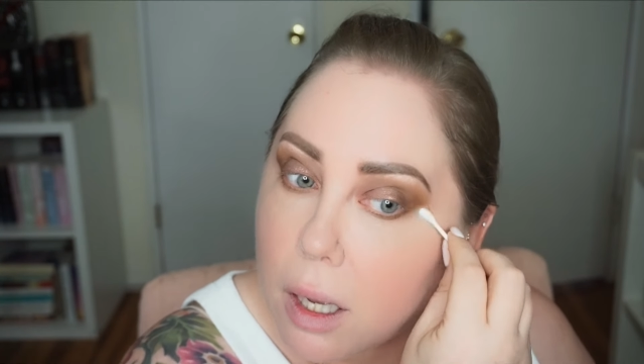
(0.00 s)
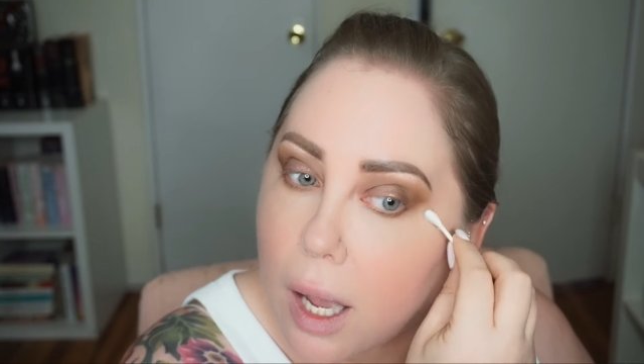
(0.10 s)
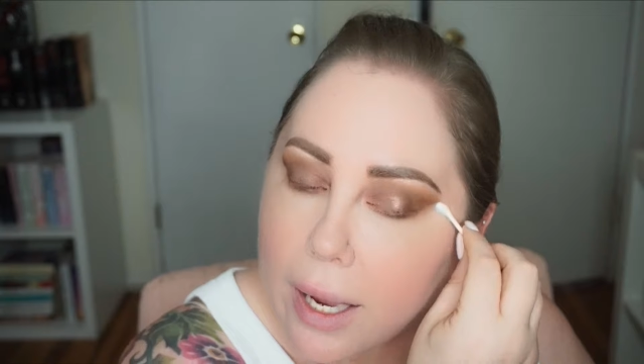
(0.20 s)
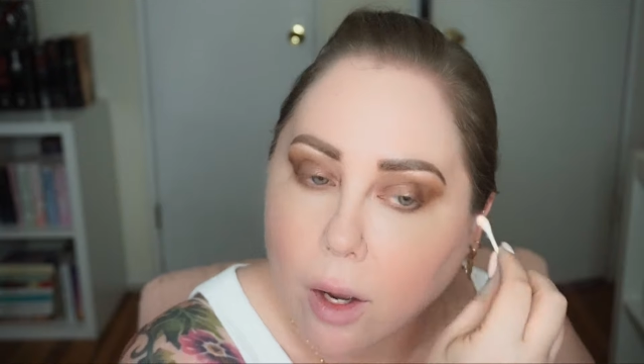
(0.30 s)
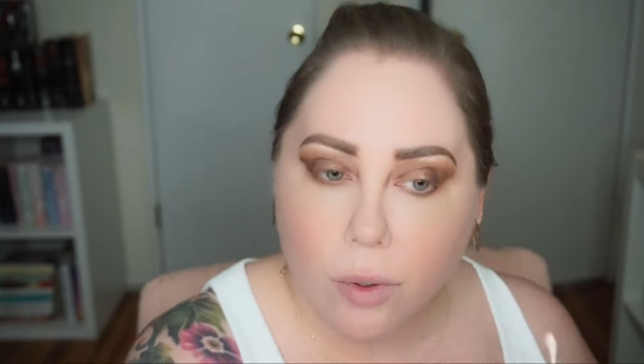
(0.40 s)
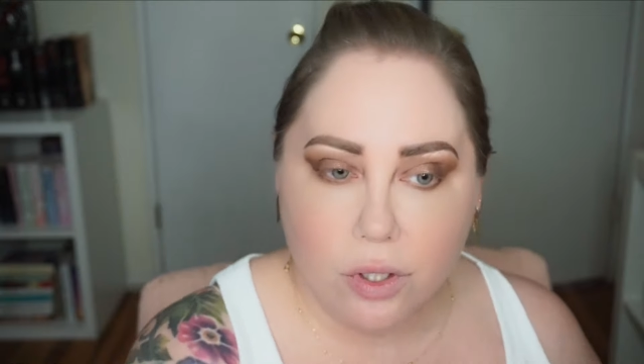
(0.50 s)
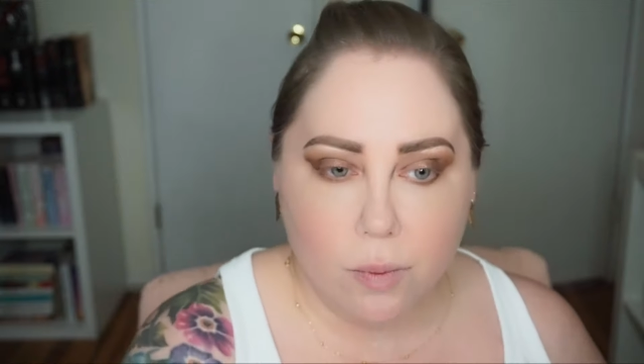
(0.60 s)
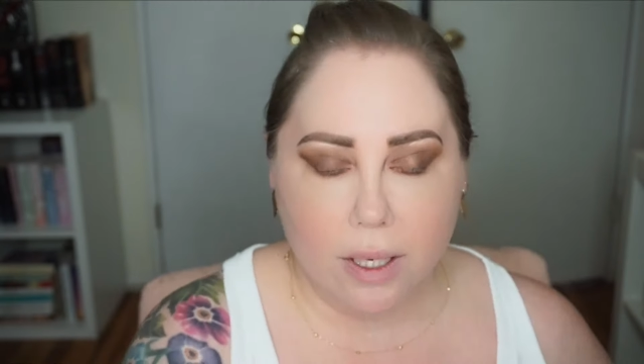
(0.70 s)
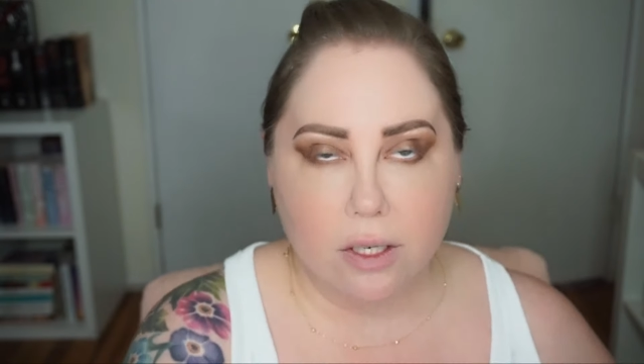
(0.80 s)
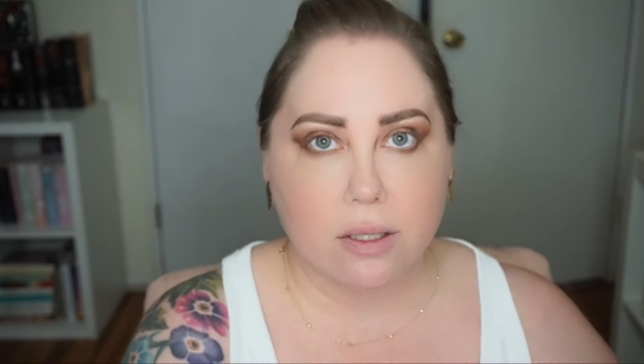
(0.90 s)
I almost
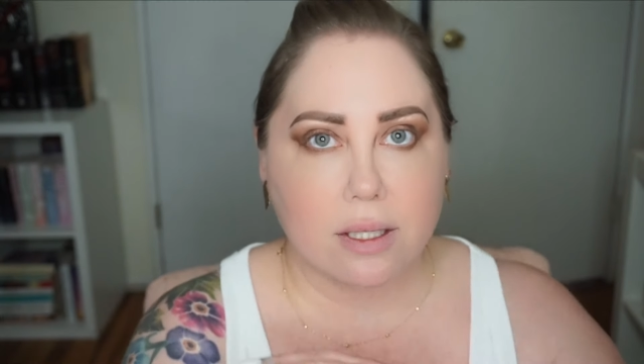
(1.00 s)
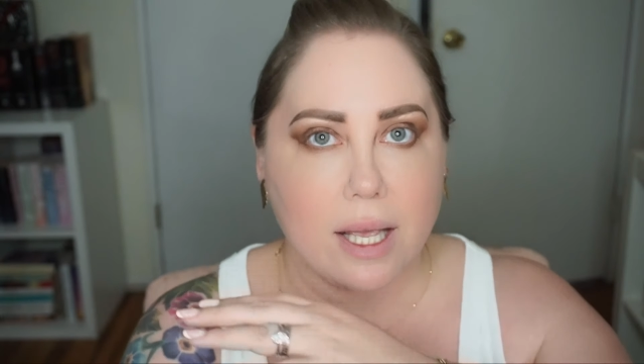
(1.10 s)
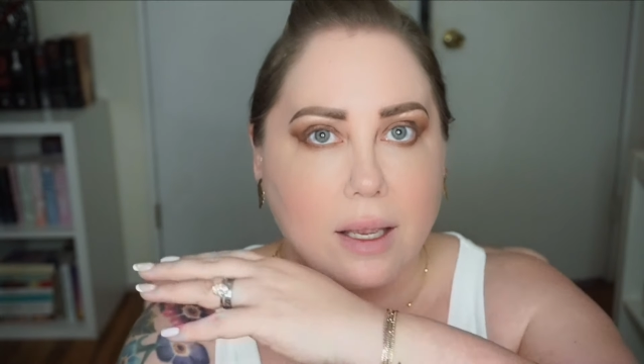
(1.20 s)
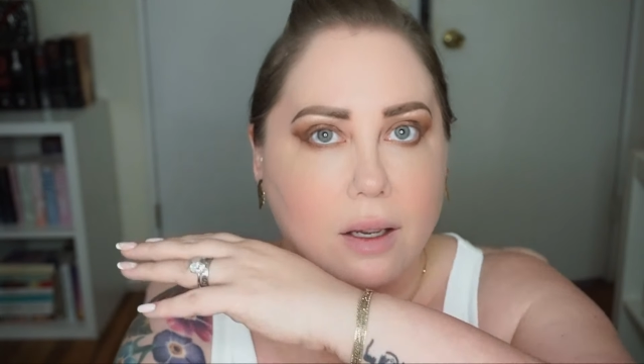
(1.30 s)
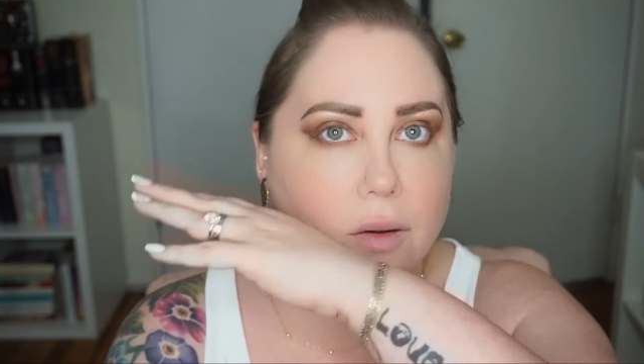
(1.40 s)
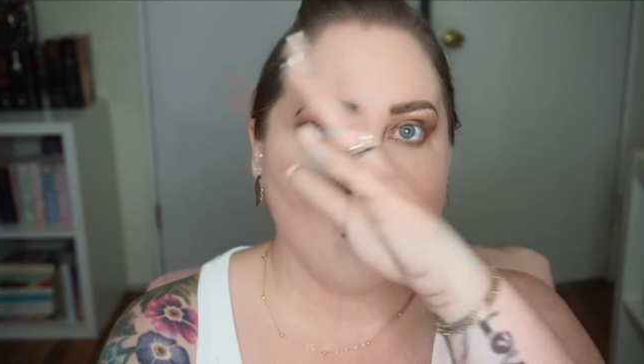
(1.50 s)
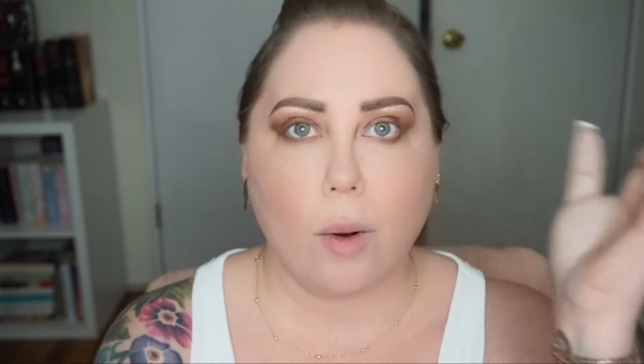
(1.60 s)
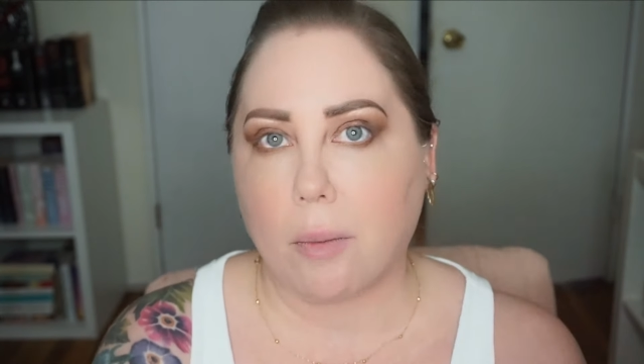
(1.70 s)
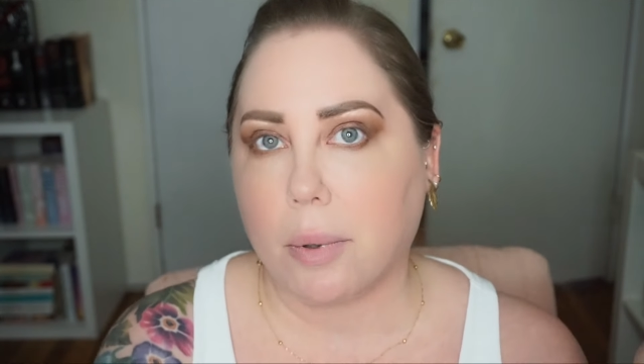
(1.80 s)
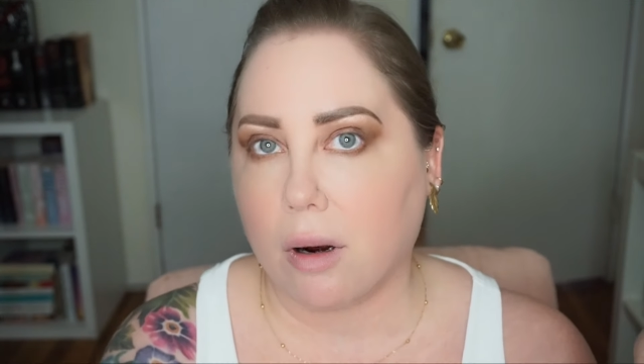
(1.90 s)
want to just like
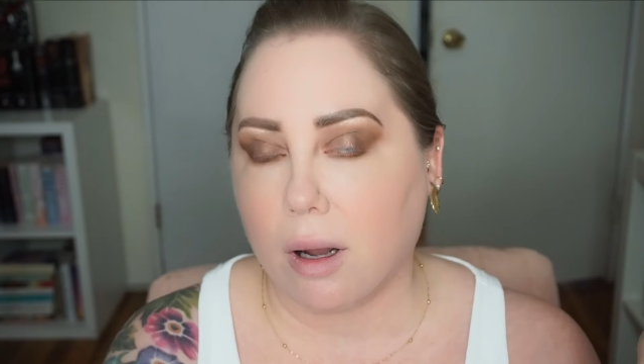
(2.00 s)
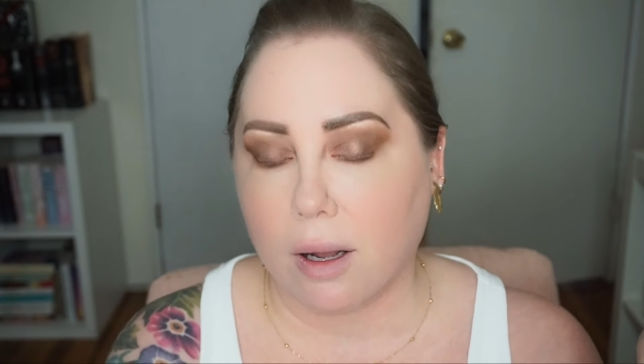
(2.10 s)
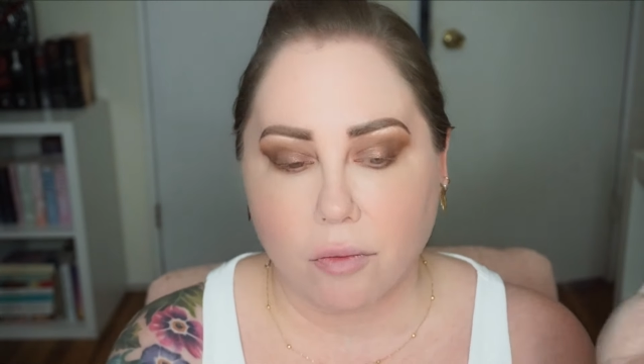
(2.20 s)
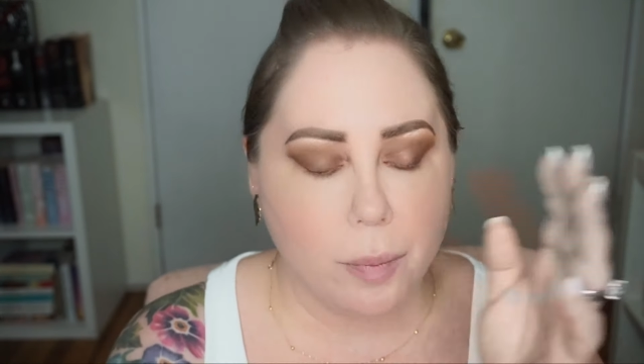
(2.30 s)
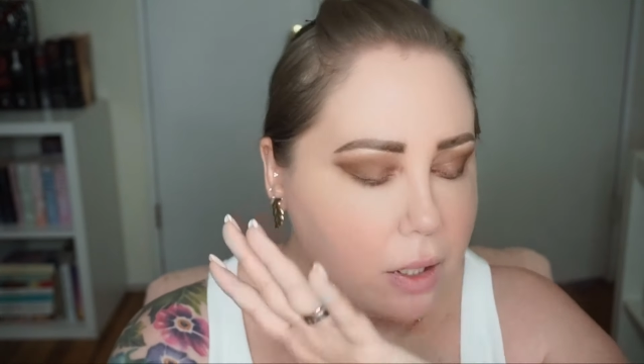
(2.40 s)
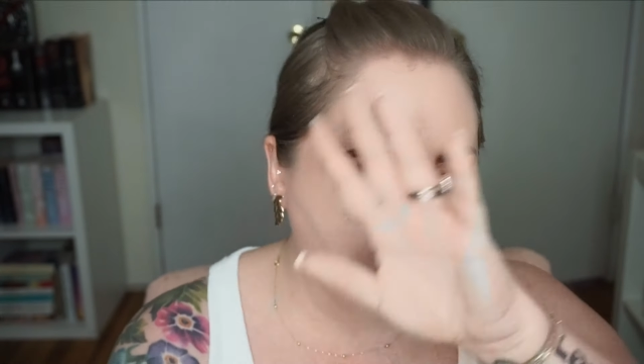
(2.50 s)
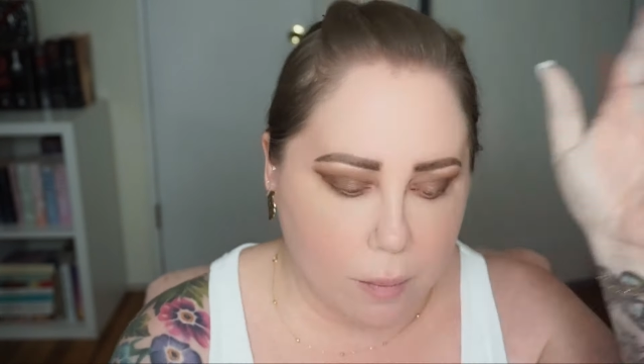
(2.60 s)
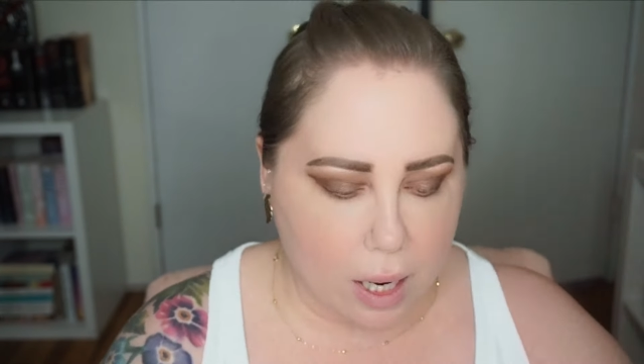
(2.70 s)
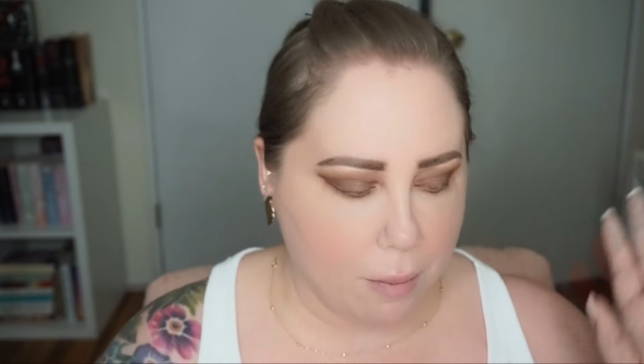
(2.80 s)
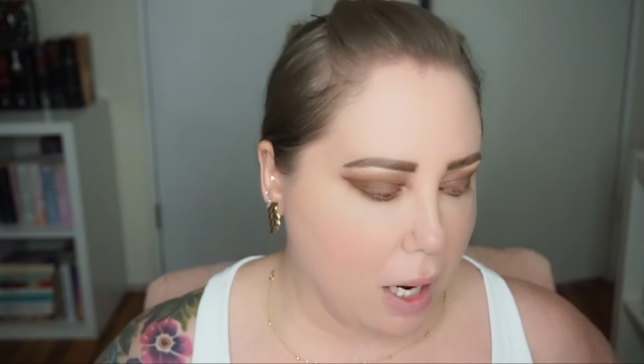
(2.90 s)
wipe it off, but you know
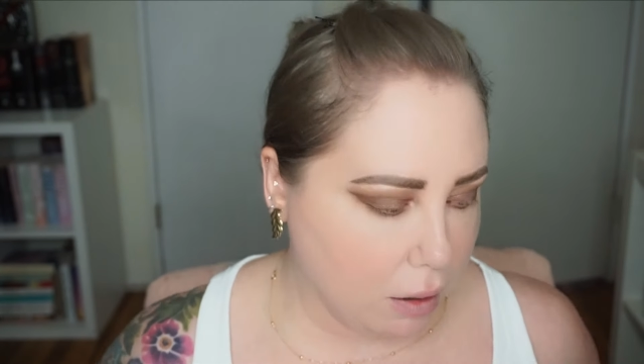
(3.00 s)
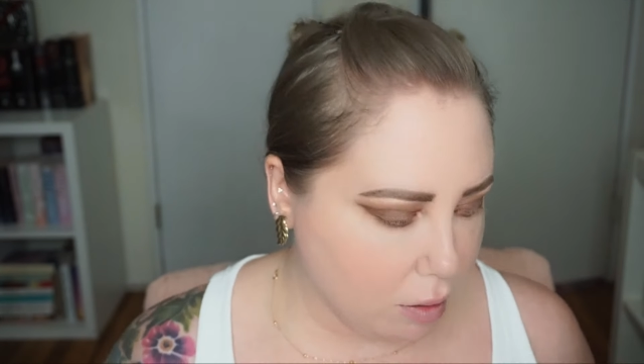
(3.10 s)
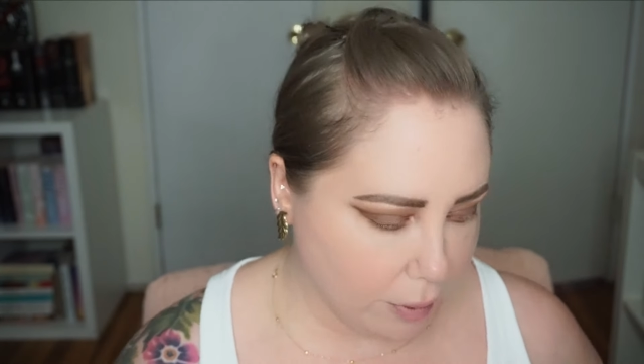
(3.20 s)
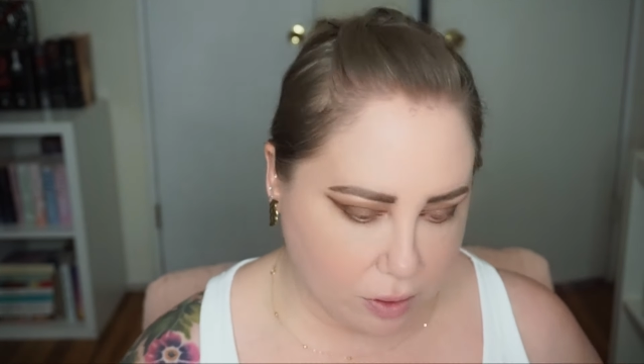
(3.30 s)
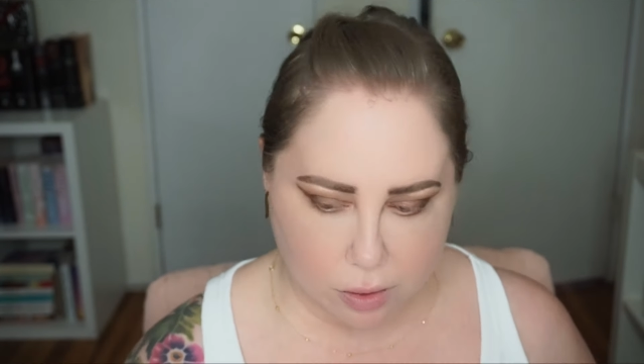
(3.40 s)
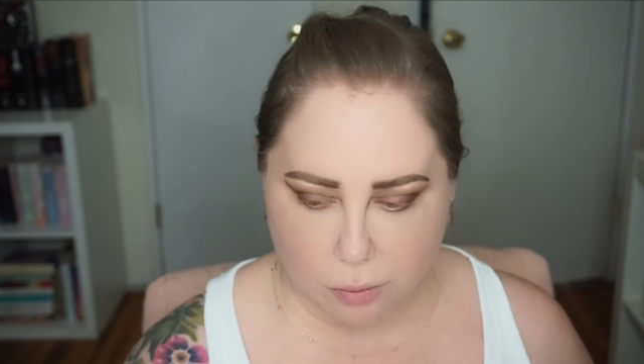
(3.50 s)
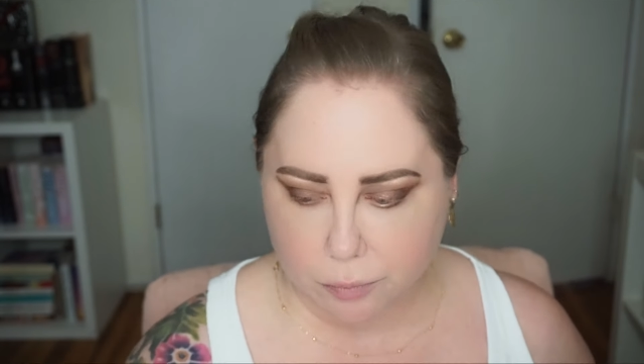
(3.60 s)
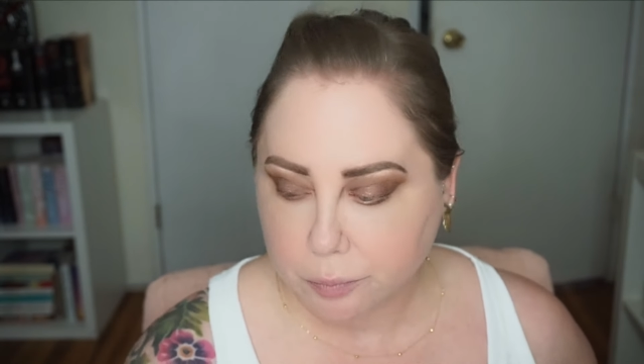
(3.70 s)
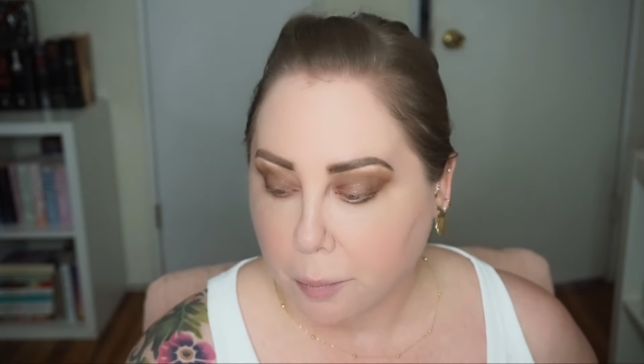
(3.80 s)
what? I'm not going to.